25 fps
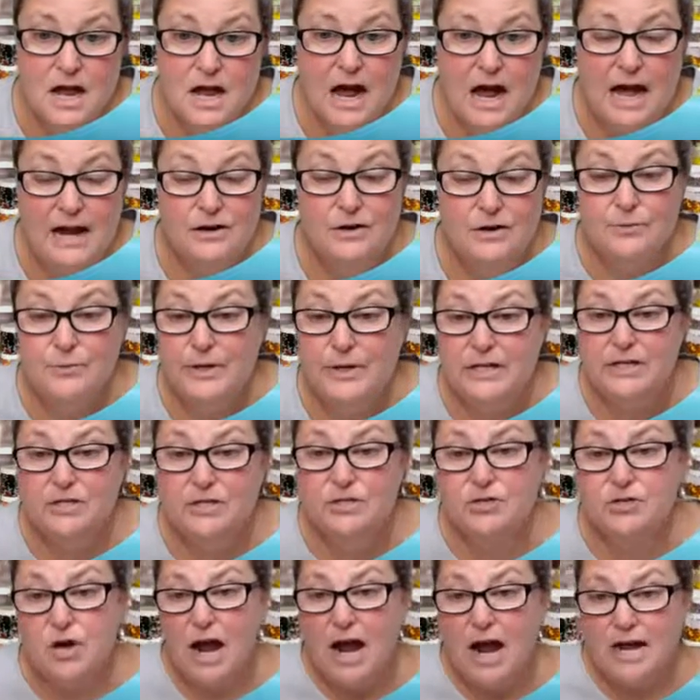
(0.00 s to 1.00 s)
I don't know. We could
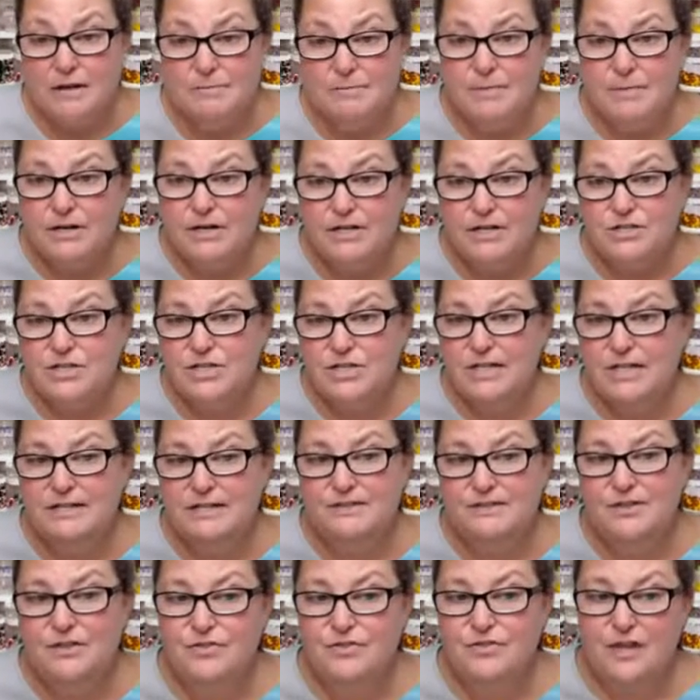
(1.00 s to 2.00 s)
try it, Mary
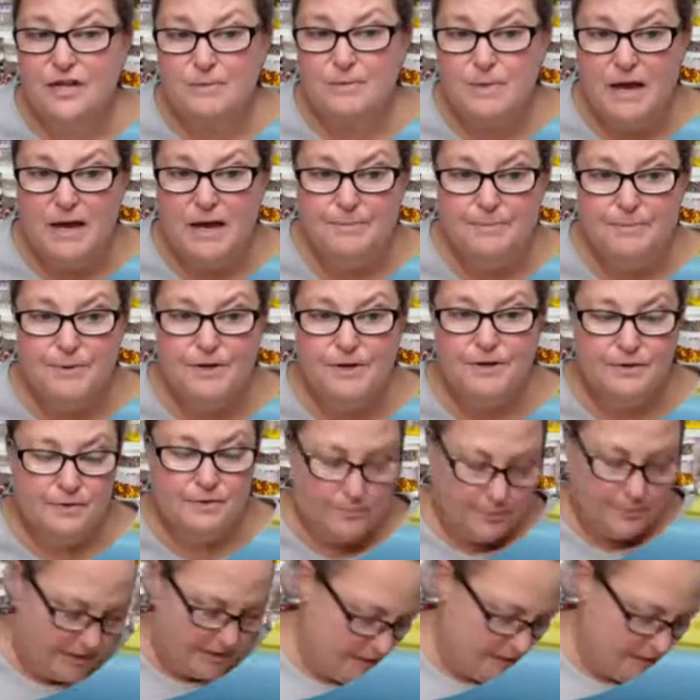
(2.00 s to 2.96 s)
Jean, the thick paper. We could